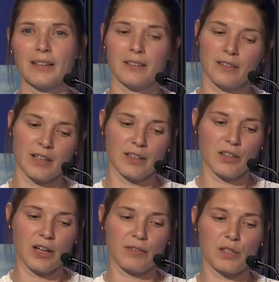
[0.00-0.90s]
and then
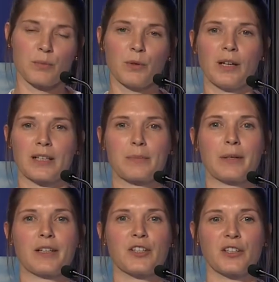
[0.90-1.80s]
you have a small
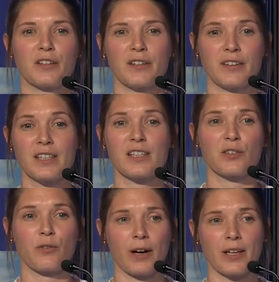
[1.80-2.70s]
explanation that this
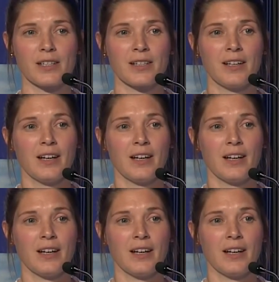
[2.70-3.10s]
is great